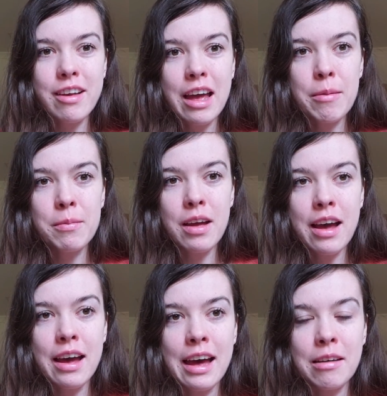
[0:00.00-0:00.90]
time
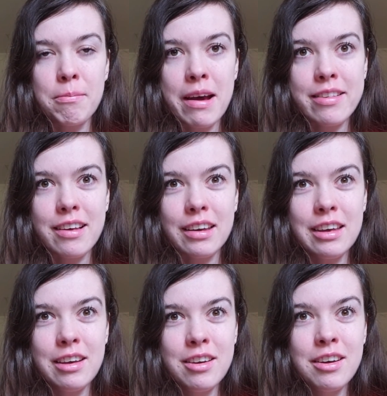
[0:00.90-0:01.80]
at
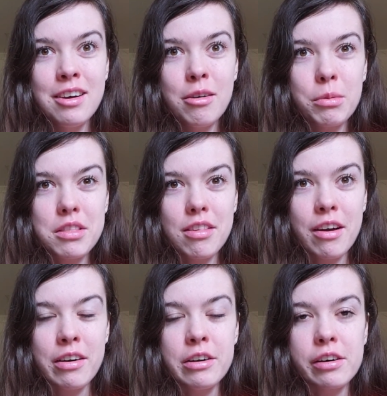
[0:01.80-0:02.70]
Mercerie, which is
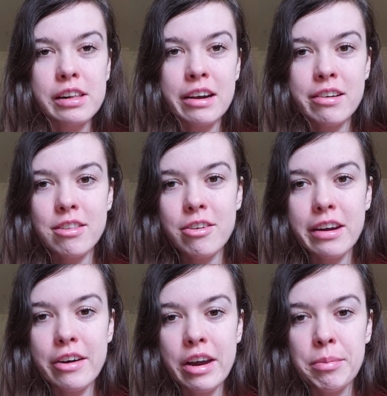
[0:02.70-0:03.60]
our local yarn store
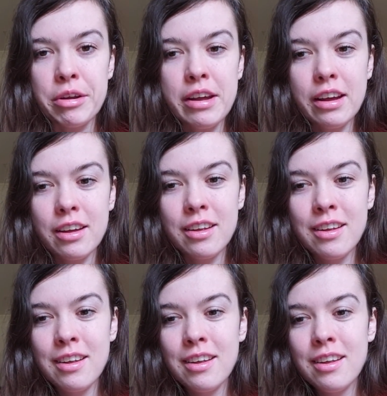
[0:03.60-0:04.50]
here in Munich.
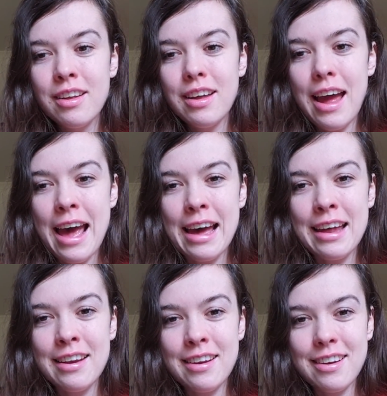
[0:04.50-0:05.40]

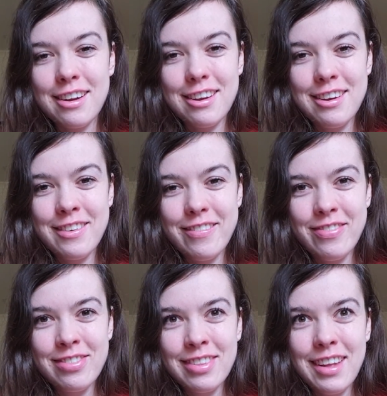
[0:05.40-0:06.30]
And
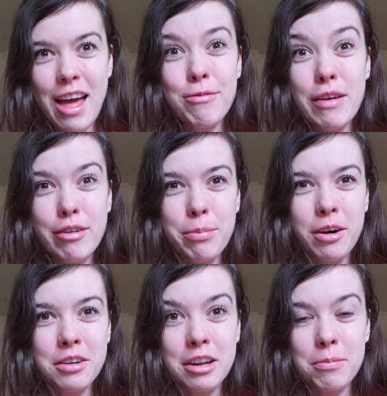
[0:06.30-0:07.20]
I've never
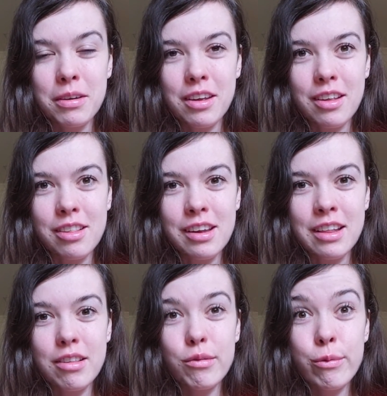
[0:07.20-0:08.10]
bought it because
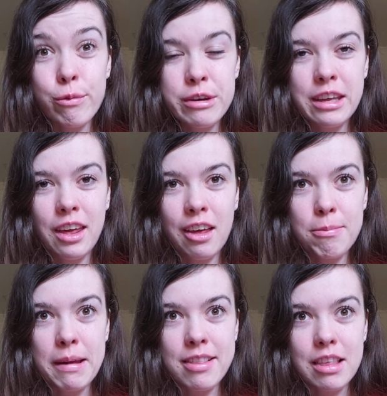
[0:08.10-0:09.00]
it's freaking
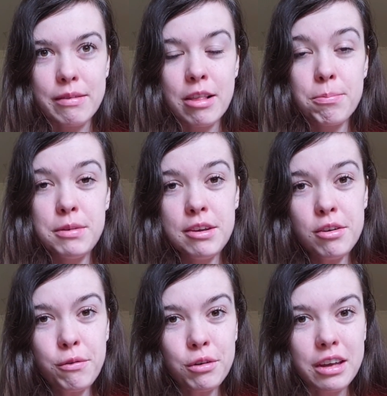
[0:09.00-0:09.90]
expensive. It's
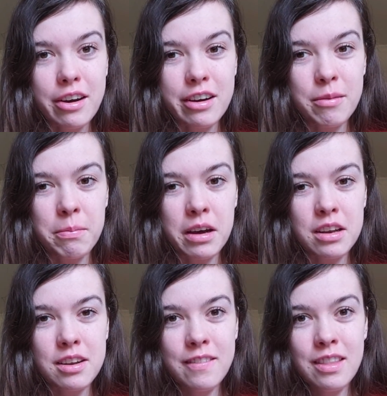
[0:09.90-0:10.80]
beautiful yarn,
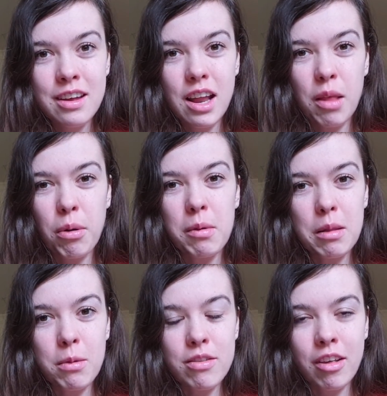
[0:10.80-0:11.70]
but it's probably
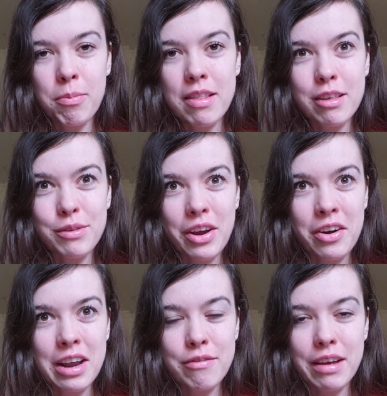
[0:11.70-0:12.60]
the most expensive
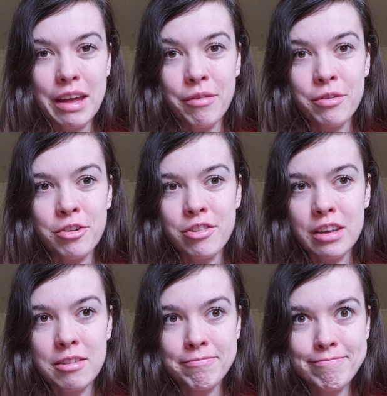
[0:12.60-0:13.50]
yarn I've ever seen.